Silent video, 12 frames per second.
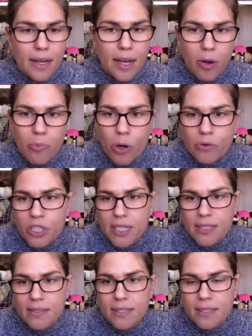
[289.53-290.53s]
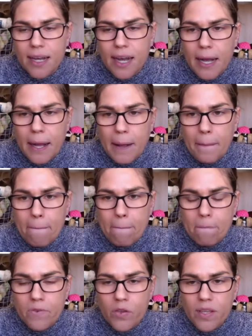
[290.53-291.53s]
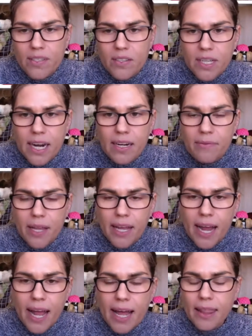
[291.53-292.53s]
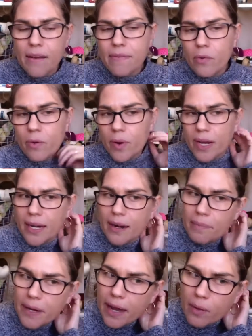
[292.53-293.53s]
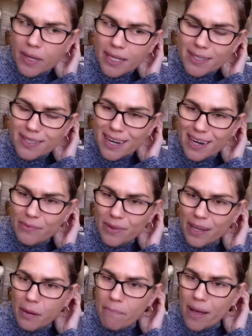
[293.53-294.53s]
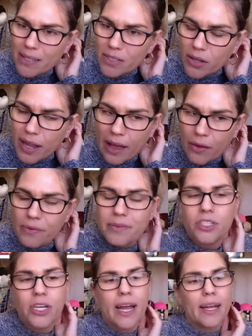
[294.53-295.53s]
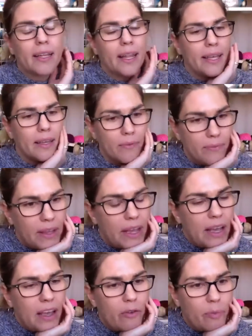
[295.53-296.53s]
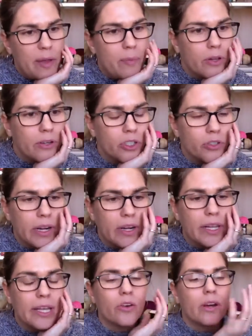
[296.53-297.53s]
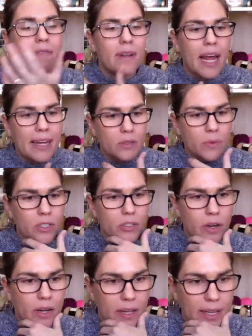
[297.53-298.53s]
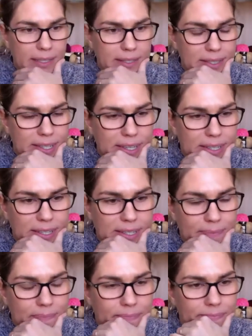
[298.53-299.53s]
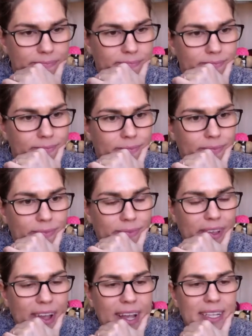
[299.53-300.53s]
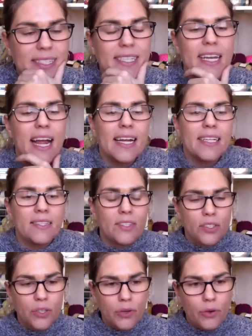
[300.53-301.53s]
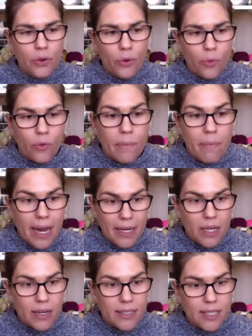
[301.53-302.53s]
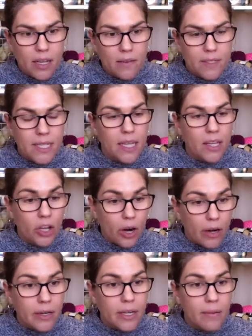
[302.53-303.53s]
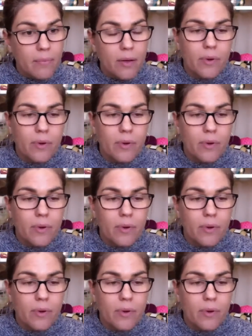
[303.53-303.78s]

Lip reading: emotions. So this is kind of like I love that we're bringing it up now, because it's kind of like a mental health check. Like if people are struggling, or even as we struggle, it's it's nice to remind ourselves that yarn can be